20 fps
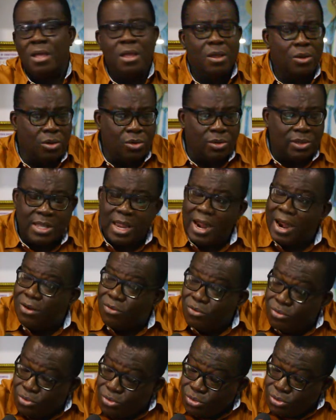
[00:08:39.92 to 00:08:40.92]
Look, there are
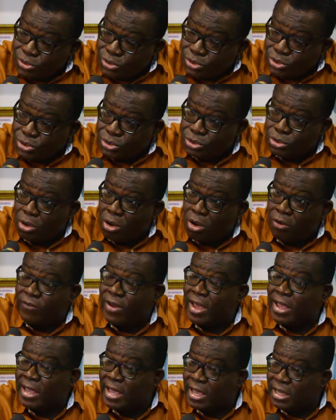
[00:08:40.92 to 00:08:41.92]
rules of
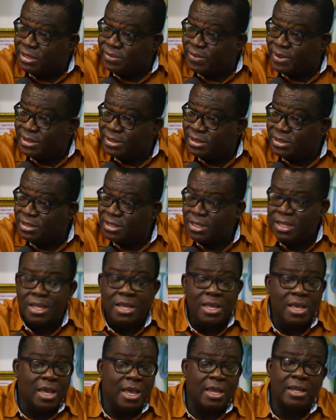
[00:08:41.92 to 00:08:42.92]
engagement
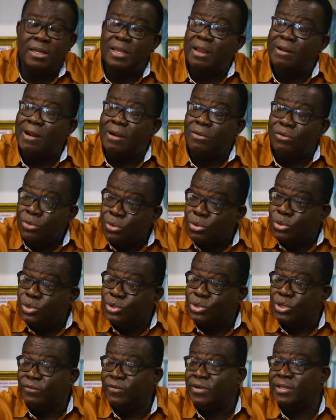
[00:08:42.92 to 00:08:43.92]
and there are
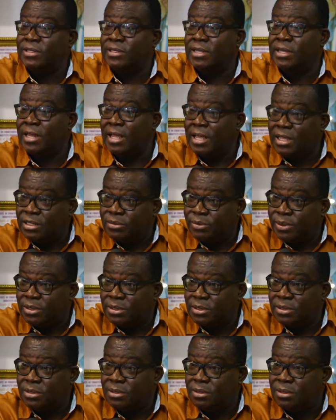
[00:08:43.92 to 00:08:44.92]
rules of
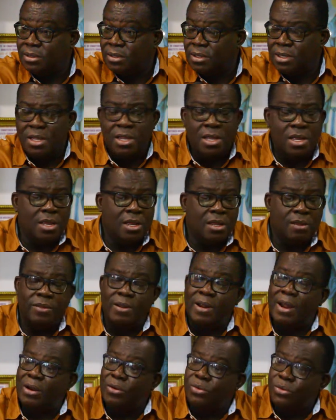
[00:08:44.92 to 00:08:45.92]
disengagement.
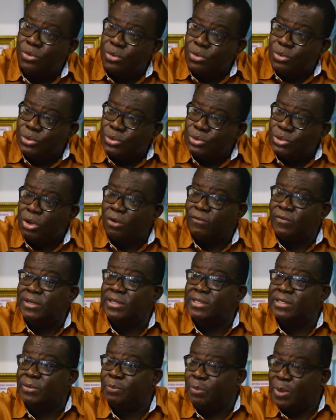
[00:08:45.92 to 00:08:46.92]
There are rules of
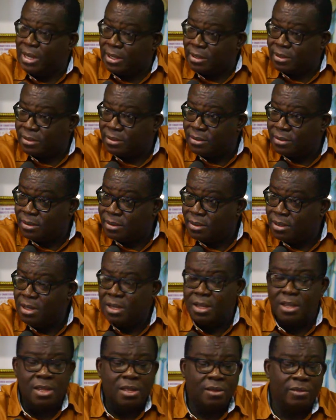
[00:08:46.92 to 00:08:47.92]
discipline.
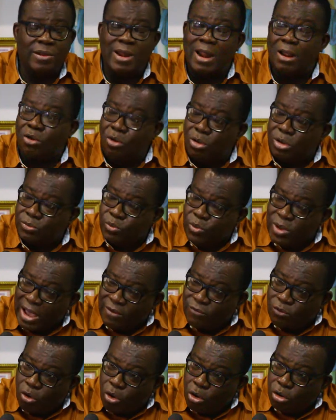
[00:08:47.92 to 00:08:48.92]
We
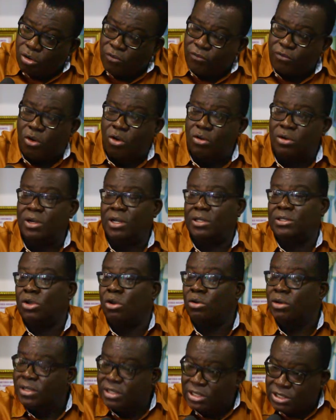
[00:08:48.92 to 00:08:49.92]
have code of conduct,
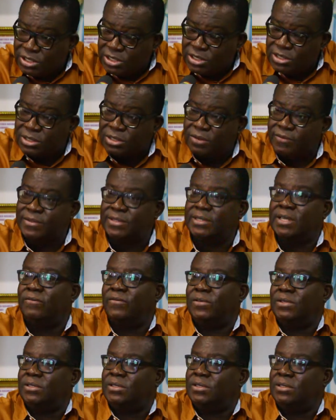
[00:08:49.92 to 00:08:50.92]
conditions of
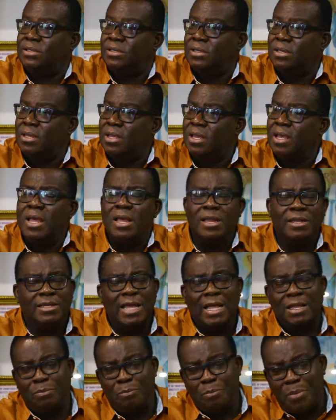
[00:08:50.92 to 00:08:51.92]
service.
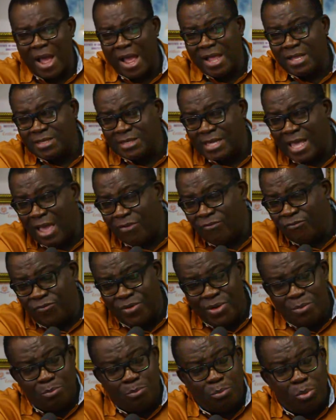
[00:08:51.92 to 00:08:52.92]
That binds
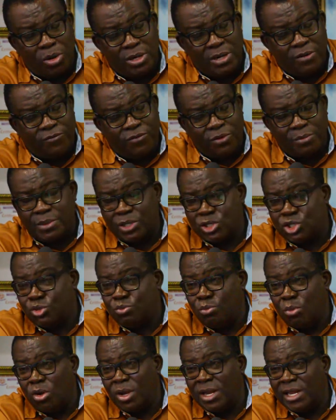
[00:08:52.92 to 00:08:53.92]
everybody from the
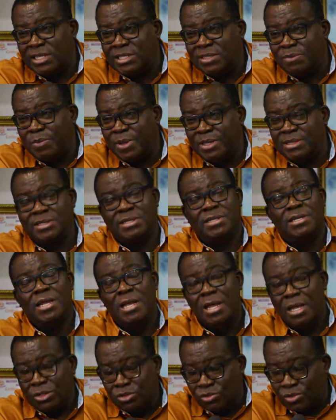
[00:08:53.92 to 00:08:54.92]
smallest person
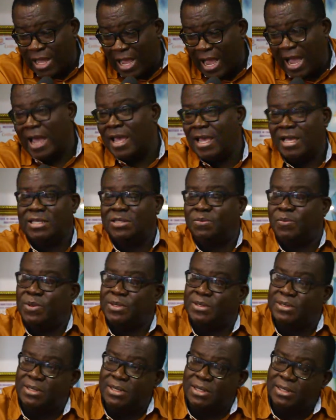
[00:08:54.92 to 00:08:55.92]
to the highest
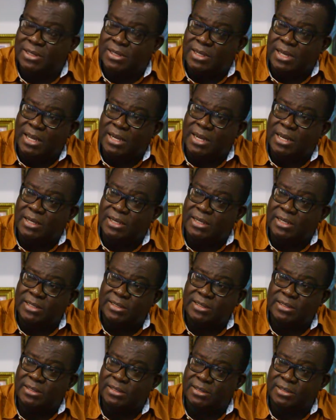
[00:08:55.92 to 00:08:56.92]
person in the Ghana
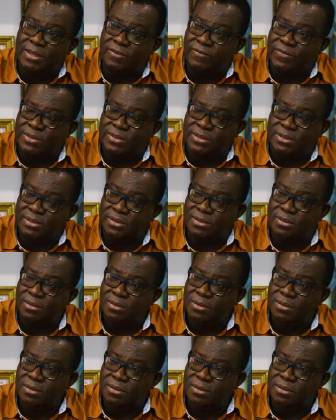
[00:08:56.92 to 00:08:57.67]
Education Service.